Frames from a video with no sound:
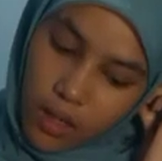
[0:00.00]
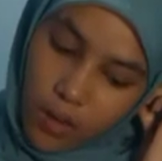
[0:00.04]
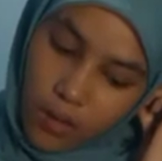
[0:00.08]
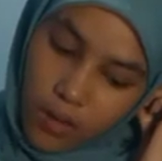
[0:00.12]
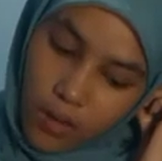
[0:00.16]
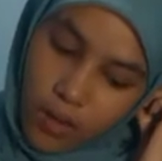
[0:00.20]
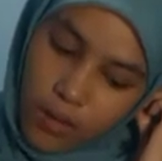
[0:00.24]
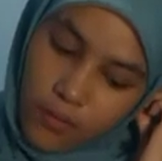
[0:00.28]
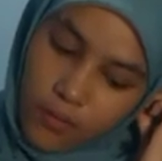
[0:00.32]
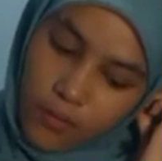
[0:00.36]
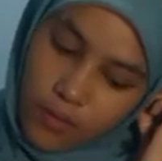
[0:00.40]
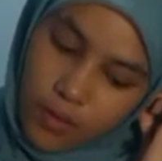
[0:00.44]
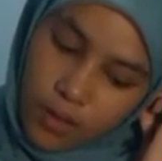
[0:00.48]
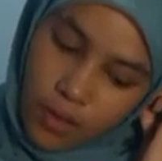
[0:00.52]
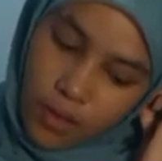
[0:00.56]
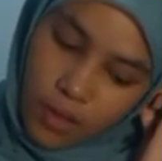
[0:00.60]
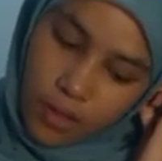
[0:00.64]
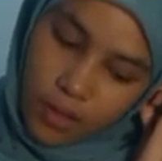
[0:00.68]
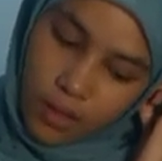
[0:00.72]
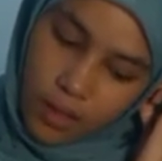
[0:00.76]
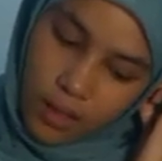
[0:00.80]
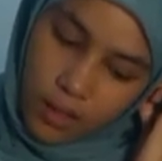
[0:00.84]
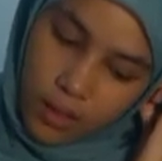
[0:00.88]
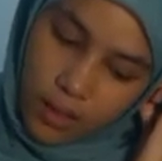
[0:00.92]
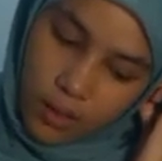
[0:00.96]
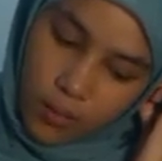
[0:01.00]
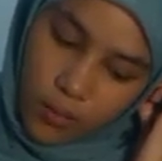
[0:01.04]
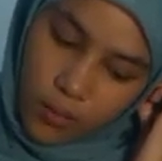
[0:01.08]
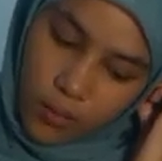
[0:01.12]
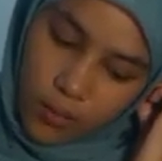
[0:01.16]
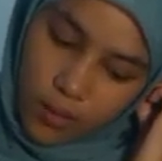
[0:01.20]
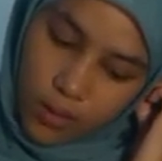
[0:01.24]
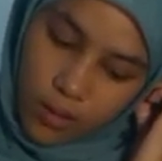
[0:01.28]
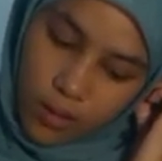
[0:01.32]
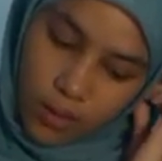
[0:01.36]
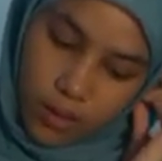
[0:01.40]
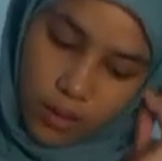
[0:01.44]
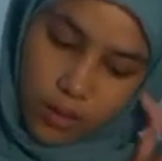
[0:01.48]
However, unlike
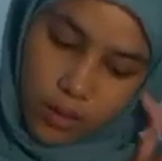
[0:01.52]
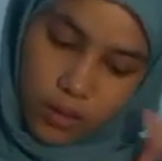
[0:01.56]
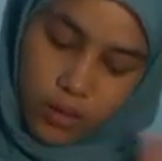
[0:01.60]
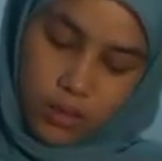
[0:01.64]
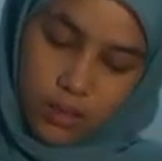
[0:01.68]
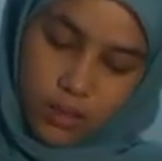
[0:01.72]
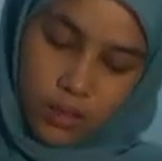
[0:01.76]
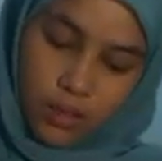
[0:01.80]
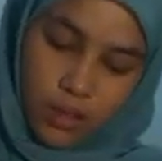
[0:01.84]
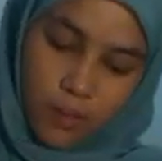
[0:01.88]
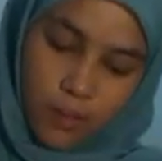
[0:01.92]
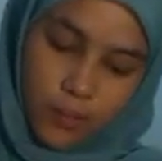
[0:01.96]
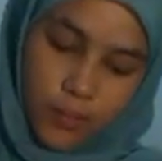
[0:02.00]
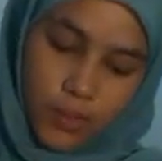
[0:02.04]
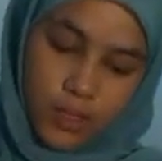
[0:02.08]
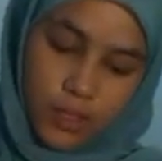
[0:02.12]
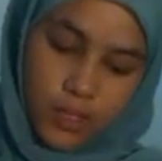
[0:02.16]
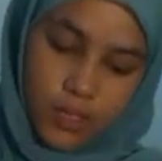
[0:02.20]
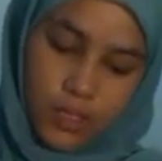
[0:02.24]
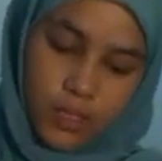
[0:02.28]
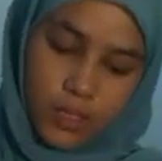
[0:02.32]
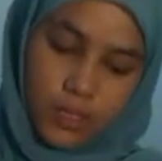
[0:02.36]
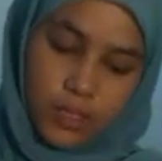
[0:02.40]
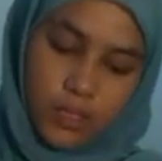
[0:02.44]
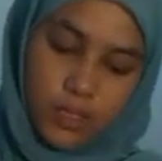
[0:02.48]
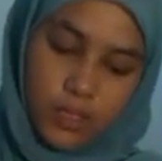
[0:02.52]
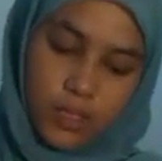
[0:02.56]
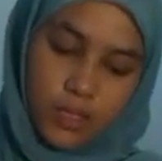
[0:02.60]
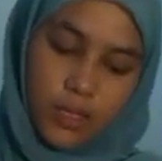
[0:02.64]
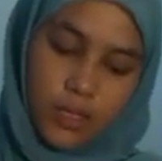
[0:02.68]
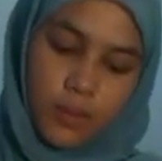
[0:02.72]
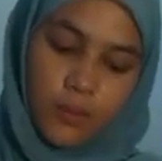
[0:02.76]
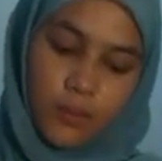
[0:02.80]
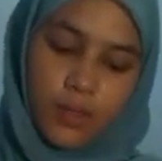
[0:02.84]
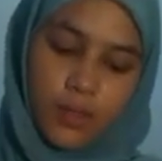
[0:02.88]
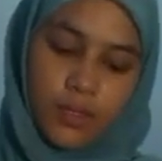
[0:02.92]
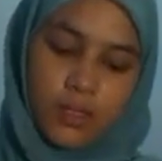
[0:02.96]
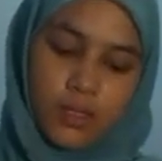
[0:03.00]
workers' compensation
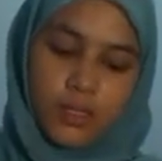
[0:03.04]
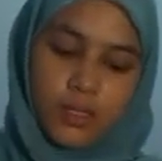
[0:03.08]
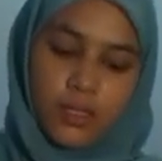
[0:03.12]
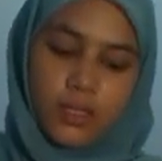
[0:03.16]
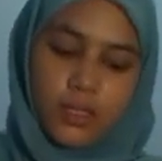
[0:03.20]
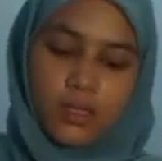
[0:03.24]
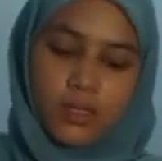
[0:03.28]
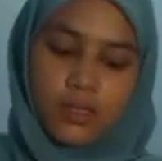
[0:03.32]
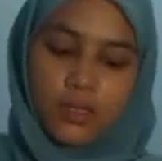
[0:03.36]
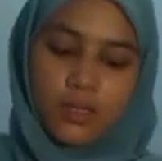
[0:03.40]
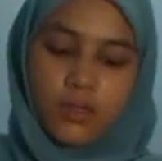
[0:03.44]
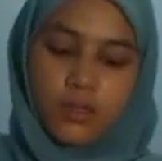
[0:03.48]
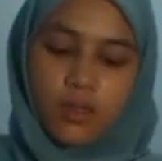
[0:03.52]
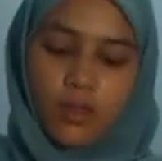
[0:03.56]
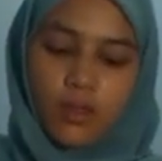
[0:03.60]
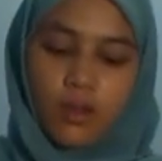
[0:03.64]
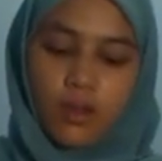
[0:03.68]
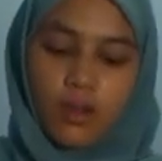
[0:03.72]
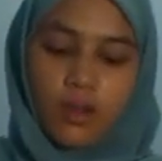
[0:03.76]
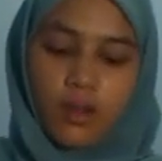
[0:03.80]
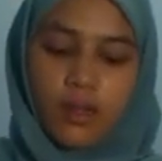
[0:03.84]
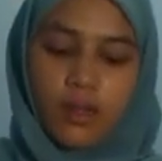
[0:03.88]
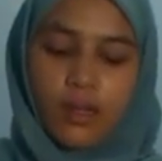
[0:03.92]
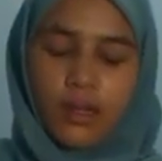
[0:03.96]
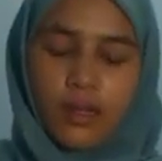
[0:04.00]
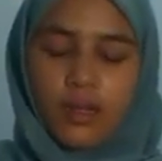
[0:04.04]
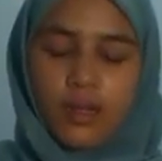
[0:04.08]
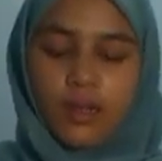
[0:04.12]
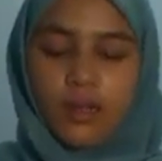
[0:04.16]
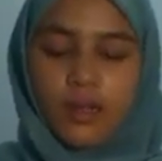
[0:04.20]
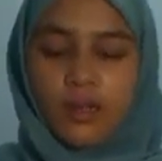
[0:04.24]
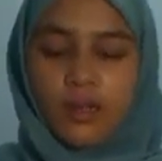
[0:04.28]
claims under Texas law